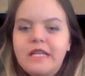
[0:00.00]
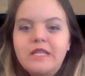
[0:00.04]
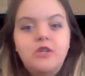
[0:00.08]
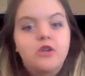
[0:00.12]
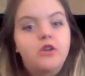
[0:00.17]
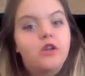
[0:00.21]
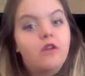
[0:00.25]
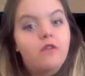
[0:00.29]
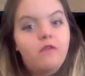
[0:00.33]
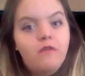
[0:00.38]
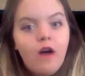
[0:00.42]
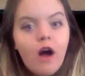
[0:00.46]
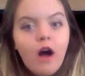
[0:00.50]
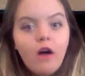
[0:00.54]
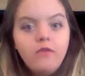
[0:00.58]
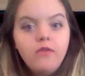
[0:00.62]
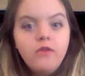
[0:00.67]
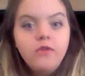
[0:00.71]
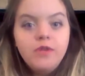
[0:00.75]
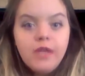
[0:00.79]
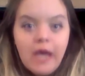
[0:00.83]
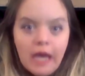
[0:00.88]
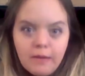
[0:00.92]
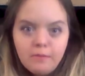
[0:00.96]
going to involve
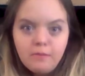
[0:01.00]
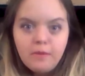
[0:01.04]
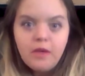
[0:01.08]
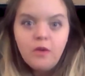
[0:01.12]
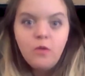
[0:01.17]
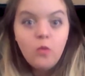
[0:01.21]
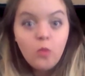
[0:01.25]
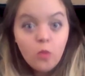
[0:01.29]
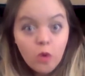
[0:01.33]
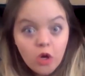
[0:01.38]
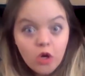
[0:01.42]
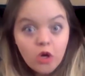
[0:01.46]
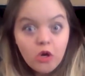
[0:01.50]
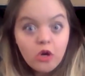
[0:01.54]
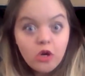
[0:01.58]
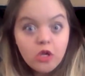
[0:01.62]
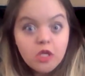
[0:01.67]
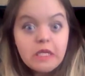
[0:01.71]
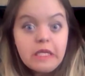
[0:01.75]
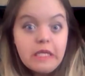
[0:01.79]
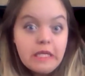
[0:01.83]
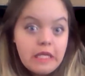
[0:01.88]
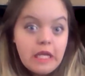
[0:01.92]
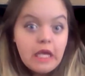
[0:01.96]
you typing
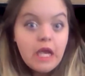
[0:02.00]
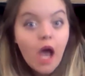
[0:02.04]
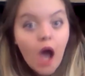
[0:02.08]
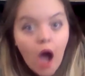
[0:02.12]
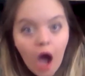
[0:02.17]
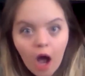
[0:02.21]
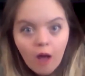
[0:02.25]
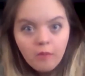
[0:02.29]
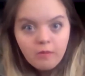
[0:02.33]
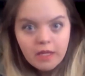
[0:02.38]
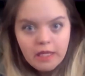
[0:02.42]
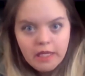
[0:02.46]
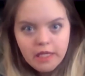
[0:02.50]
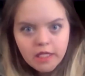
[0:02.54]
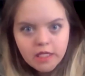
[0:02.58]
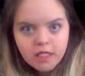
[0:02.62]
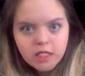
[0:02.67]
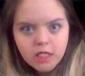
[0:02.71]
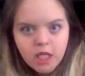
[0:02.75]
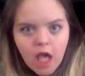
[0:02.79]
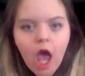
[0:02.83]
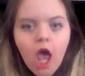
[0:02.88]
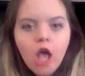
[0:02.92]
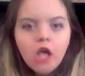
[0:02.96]
words in the
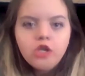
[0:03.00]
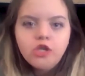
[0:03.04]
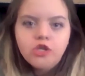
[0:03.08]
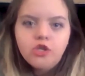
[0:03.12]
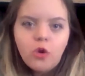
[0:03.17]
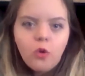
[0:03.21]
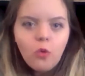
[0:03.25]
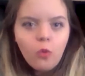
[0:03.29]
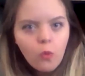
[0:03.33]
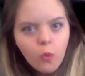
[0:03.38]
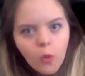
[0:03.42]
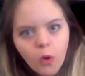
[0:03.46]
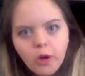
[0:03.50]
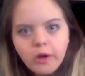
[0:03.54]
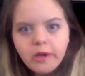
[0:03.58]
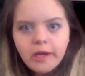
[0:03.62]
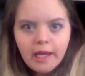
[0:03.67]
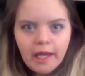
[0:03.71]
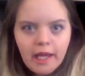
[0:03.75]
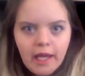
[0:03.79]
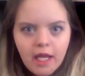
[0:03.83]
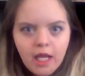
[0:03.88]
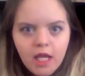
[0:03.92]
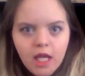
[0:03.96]
comments. So
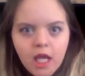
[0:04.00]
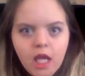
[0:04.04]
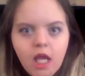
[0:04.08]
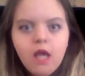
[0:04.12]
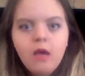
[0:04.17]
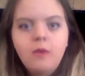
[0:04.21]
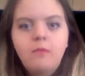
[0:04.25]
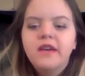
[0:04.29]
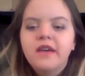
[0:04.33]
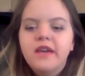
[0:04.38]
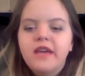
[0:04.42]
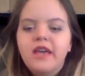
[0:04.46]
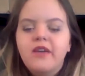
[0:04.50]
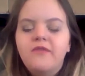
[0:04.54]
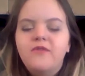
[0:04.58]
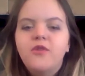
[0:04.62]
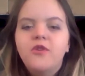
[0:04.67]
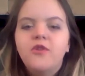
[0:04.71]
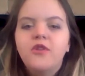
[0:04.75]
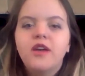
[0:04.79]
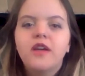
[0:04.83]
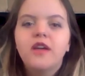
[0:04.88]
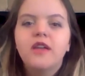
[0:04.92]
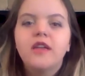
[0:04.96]
warning, if
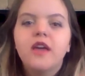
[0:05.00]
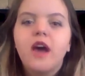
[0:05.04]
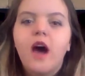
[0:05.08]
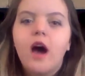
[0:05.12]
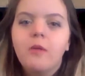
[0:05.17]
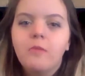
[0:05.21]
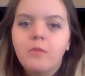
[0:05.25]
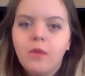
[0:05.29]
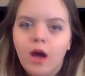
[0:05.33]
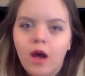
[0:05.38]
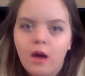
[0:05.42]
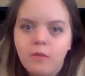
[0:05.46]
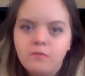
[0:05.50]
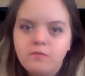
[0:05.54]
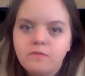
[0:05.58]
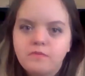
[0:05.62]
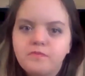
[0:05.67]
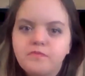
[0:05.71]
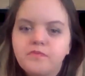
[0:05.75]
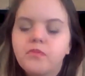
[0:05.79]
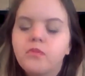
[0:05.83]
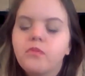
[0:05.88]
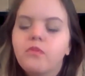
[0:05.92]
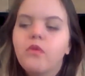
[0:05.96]
you can come
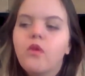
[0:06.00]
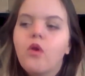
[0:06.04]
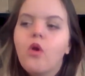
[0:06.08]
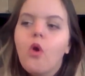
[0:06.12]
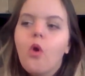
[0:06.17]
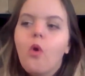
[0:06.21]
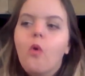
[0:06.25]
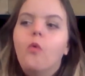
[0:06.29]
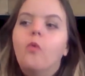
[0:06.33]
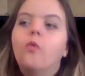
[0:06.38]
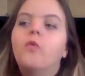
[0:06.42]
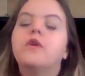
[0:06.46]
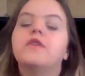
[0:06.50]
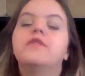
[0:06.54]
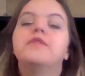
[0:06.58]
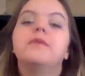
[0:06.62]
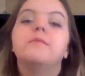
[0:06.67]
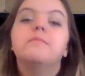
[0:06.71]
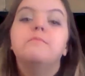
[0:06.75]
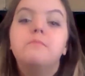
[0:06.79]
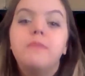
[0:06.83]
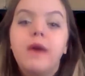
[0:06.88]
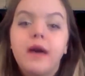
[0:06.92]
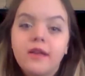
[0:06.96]
up with
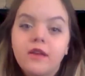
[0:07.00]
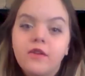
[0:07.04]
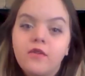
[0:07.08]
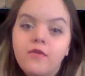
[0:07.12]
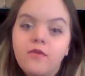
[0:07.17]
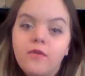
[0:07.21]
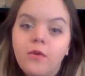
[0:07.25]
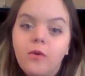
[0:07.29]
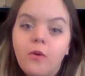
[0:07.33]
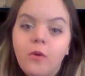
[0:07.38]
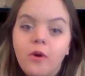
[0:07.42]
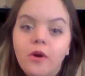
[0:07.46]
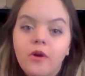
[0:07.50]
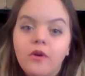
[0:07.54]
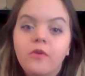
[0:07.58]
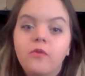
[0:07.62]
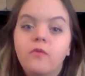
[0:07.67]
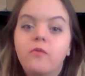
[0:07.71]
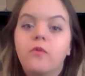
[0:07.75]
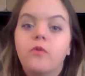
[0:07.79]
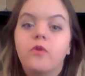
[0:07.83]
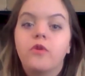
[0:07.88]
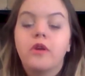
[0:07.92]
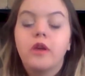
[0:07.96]
a metaphor
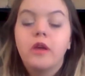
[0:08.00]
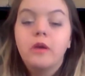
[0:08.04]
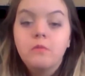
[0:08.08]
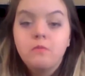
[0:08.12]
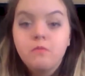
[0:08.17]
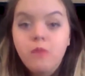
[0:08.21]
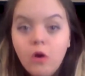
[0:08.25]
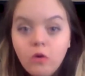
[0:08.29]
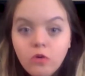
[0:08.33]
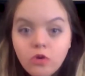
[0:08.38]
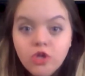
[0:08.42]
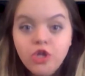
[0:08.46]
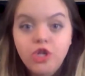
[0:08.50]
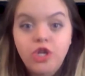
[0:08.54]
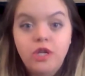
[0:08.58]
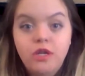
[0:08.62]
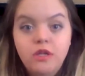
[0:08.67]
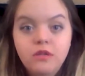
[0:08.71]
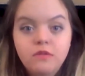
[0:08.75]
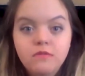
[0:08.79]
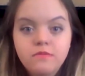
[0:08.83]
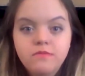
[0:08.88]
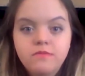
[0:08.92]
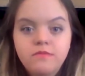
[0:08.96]
for
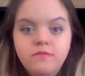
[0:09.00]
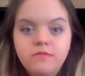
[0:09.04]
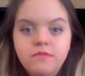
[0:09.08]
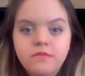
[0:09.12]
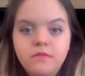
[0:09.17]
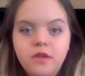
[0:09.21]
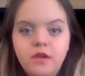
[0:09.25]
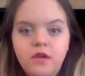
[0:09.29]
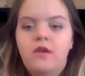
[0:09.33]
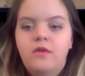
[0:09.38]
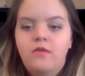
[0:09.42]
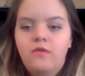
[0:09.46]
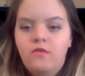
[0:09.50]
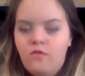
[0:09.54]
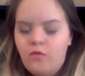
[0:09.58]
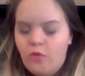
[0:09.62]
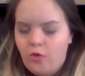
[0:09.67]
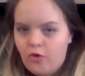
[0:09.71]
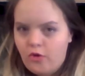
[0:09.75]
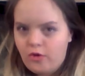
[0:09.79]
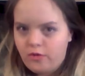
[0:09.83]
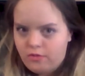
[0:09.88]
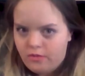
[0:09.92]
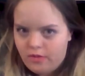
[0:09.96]
emotion,
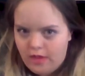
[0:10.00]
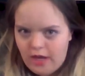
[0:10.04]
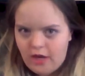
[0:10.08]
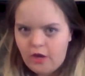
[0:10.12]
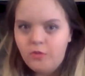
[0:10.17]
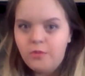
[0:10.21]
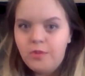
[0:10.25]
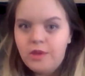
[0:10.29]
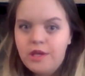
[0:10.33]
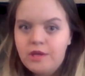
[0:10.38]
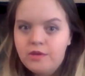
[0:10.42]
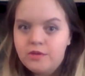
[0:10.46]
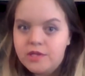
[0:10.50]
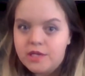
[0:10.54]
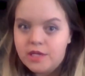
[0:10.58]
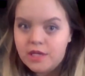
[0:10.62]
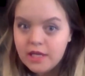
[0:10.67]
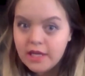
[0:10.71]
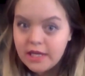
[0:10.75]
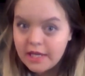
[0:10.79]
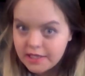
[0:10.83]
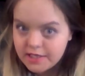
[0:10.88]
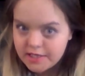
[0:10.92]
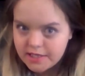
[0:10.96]
that could be used in
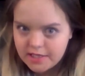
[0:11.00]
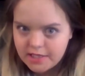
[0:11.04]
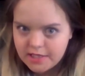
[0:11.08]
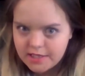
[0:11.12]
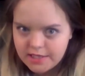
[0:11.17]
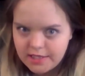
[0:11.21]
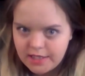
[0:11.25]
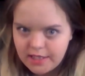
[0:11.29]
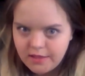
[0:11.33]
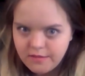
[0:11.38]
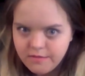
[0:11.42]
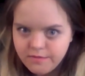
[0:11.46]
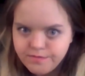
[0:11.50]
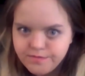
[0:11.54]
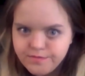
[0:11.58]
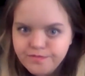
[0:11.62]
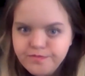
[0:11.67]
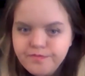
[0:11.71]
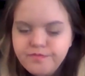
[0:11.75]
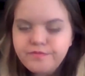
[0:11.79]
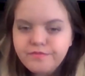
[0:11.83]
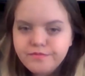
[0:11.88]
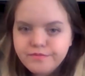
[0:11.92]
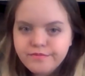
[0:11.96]
a kissing scene,
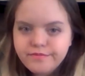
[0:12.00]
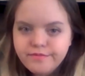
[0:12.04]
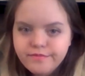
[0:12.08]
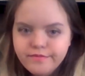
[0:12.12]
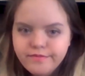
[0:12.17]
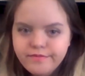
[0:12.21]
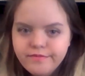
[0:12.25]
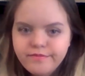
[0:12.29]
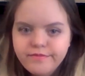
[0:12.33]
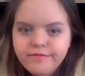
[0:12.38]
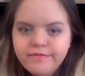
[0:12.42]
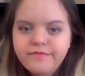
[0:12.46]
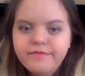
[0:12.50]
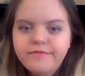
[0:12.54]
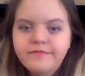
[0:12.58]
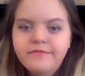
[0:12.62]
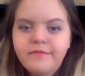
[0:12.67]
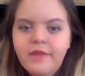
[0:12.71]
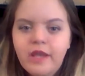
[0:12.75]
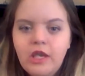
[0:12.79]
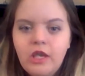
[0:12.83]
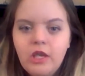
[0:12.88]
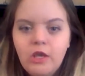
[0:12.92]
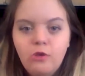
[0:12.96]

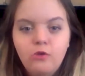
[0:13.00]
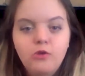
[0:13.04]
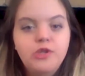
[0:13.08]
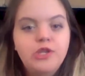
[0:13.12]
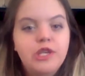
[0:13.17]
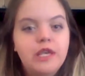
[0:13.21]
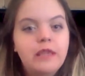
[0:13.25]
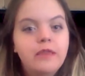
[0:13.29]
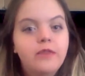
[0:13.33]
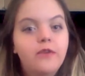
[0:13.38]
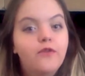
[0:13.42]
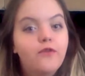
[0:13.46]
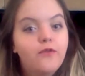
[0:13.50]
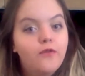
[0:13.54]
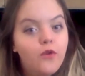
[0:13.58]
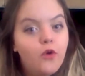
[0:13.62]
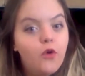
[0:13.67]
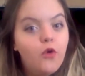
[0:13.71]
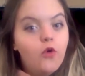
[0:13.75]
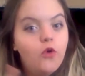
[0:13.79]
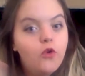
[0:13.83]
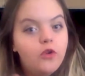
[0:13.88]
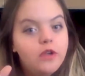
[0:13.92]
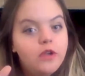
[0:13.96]
using the
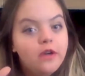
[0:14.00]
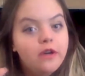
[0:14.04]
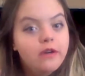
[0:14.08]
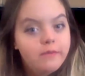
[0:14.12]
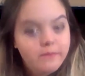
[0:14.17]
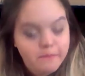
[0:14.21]
food